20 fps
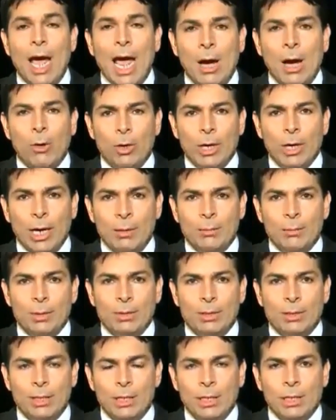our
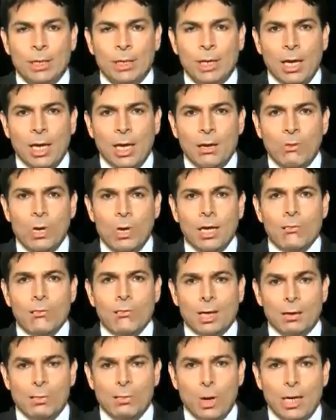embassy, and we are
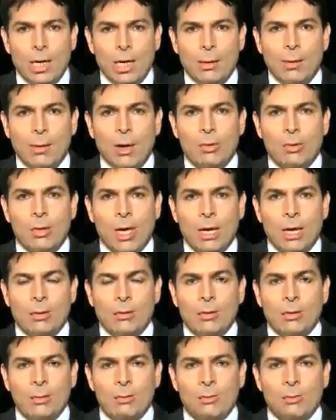very worried about that.
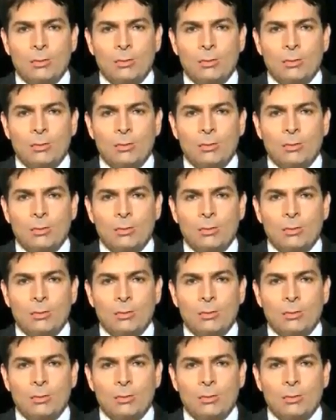